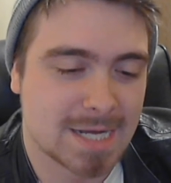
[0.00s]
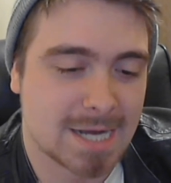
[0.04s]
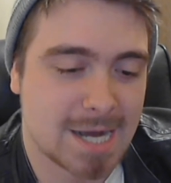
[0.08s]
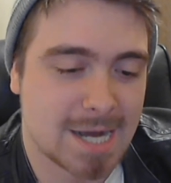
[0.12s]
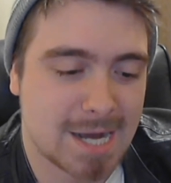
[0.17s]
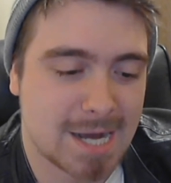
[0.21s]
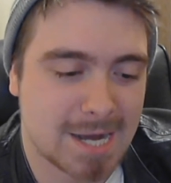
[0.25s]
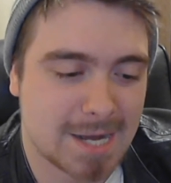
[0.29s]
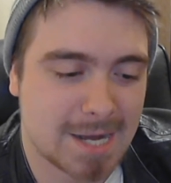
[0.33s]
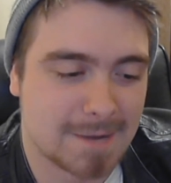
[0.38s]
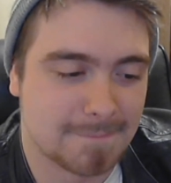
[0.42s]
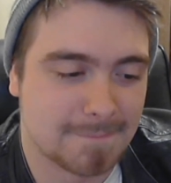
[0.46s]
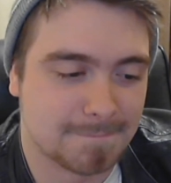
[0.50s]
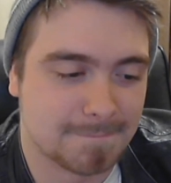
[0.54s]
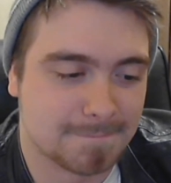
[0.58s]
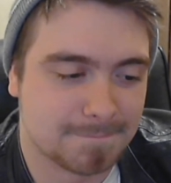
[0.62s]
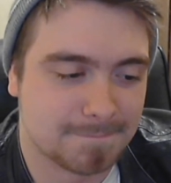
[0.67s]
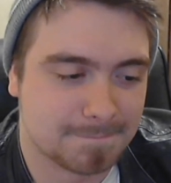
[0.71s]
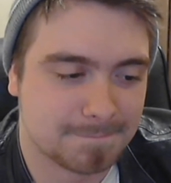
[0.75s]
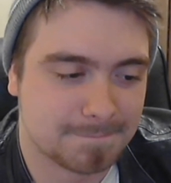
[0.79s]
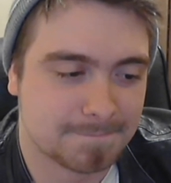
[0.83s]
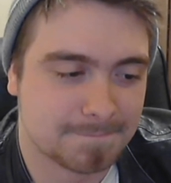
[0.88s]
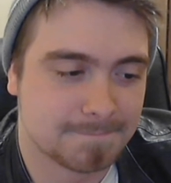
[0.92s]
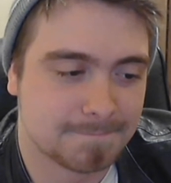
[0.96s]
Um,
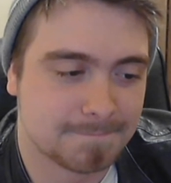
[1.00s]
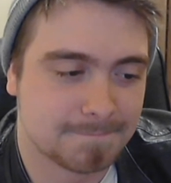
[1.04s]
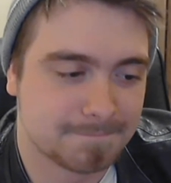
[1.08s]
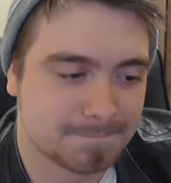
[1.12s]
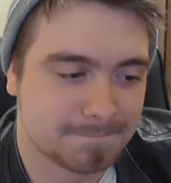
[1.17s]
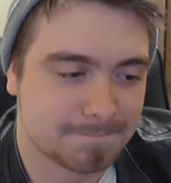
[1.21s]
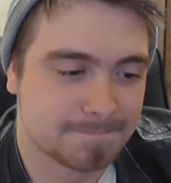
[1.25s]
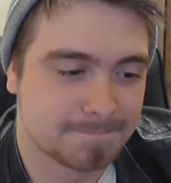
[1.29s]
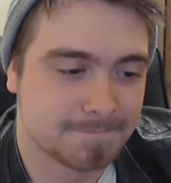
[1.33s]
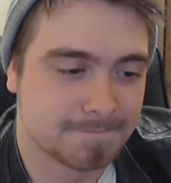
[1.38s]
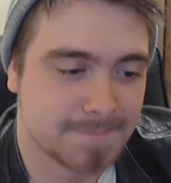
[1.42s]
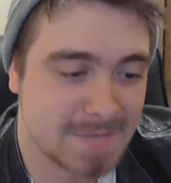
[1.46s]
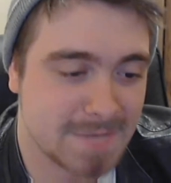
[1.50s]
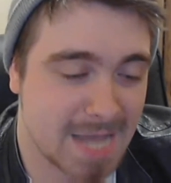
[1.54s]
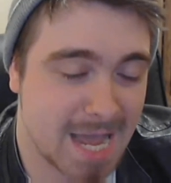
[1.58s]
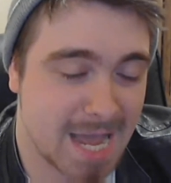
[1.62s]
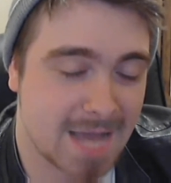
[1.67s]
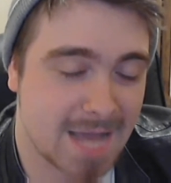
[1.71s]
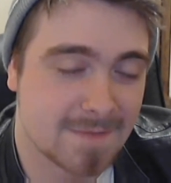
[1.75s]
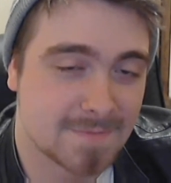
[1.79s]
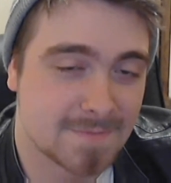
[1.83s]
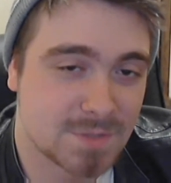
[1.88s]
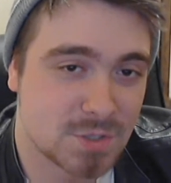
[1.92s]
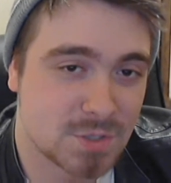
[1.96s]

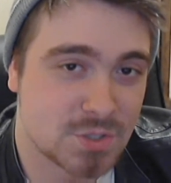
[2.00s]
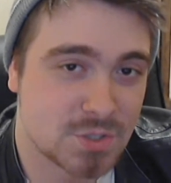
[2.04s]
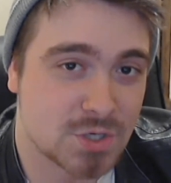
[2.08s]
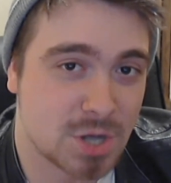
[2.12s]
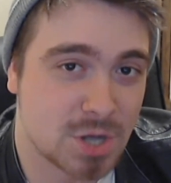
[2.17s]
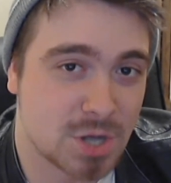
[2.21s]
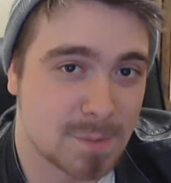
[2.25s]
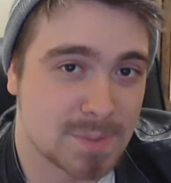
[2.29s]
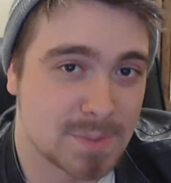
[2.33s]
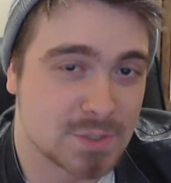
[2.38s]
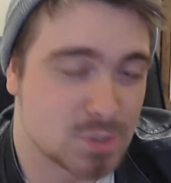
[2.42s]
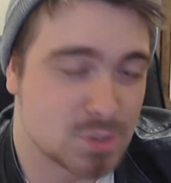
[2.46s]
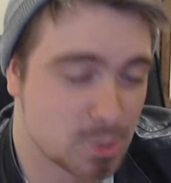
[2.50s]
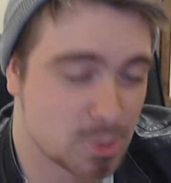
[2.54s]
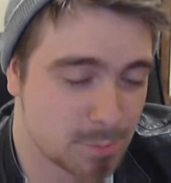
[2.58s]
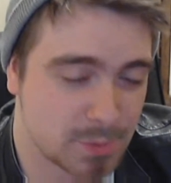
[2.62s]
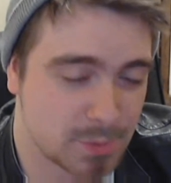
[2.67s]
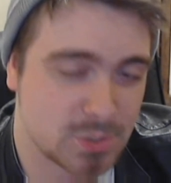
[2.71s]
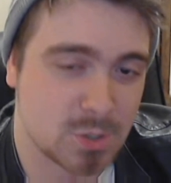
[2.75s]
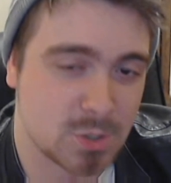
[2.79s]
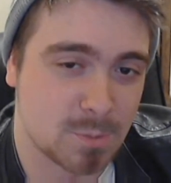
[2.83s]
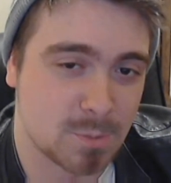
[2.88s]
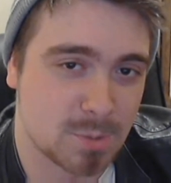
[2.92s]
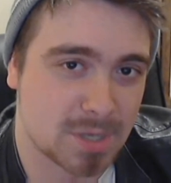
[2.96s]
yeah, so you should all be
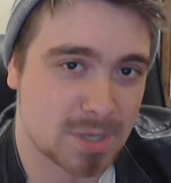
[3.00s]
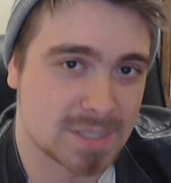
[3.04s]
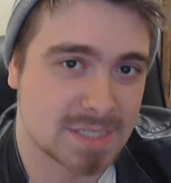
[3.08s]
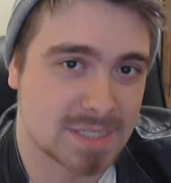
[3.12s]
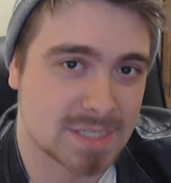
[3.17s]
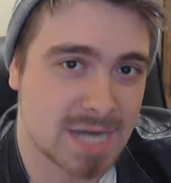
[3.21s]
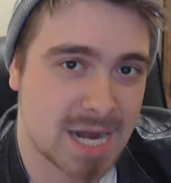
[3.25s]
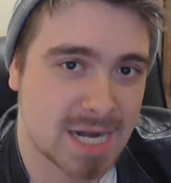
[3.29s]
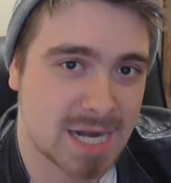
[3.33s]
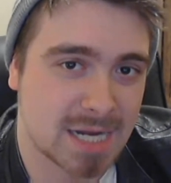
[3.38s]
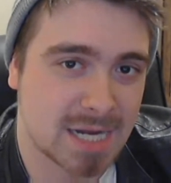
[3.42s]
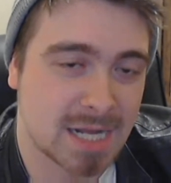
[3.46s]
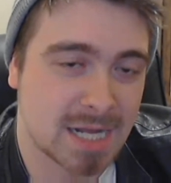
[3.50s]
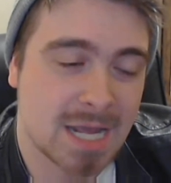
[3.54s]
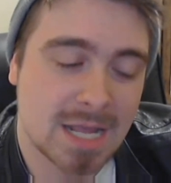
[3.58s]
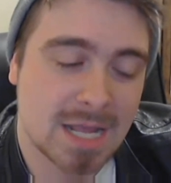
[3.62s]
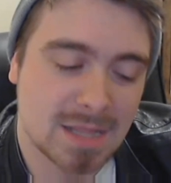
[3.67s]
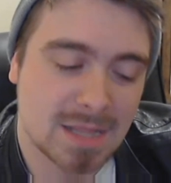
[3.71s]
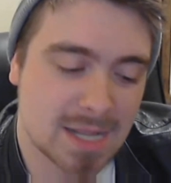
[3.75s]
super super excited.